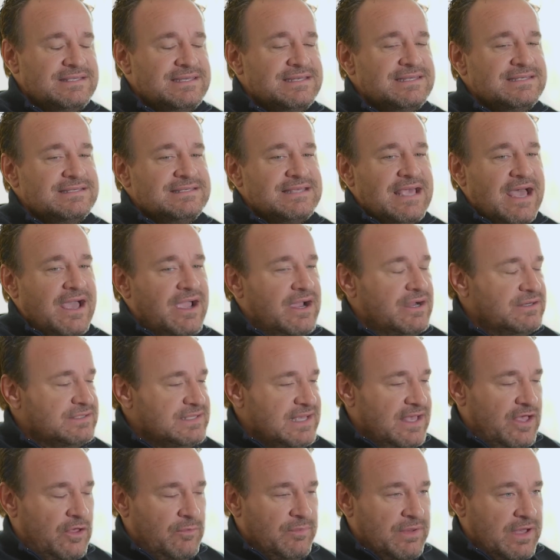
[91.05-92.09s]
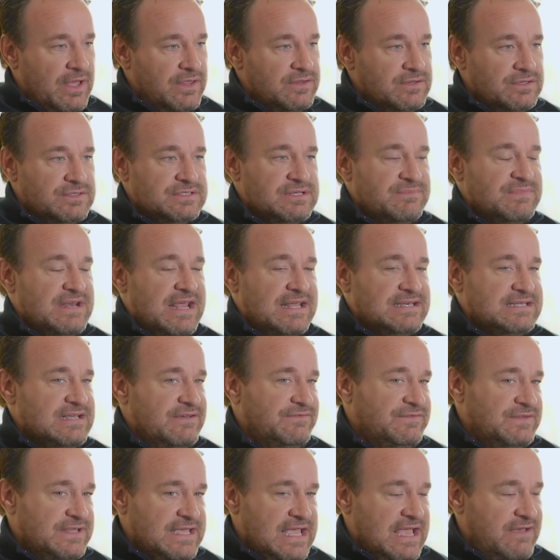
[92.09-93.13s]
the desire to help others. I mean, I
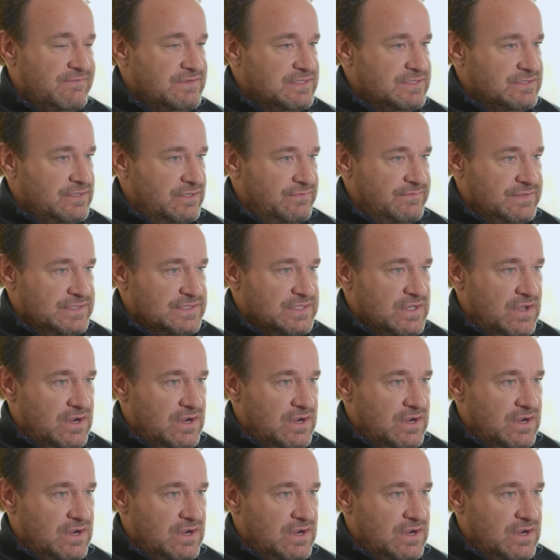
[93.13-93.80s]
definitely have a servant's